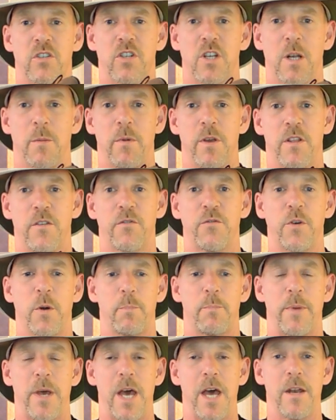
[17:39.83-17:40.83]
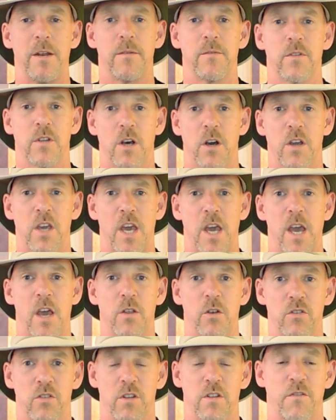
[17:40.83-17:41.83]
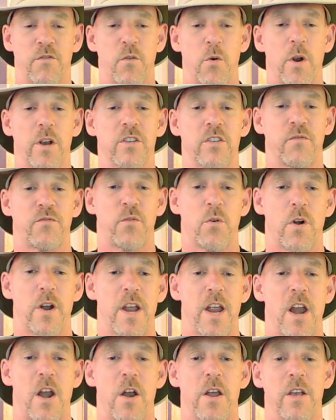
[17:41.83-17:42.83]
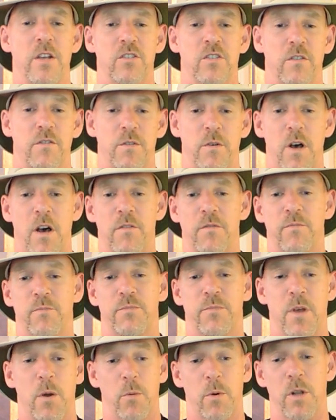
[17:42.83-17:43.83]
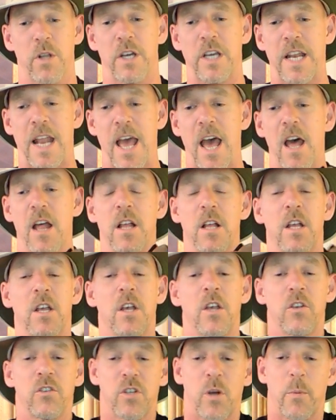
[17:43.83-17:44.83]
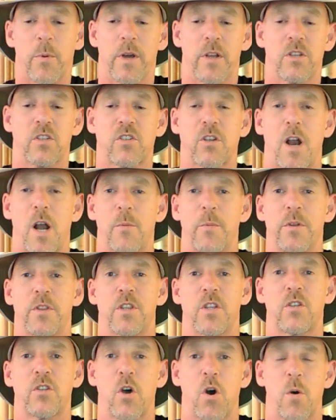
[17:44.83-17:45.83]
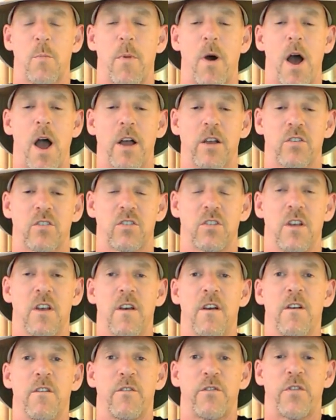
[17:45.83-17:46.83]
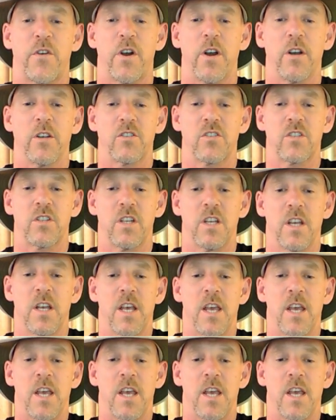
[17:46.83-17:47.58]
is going to be the footbed. Okay, those are the four areas that we're looking at. So we're going to start with the toe box first.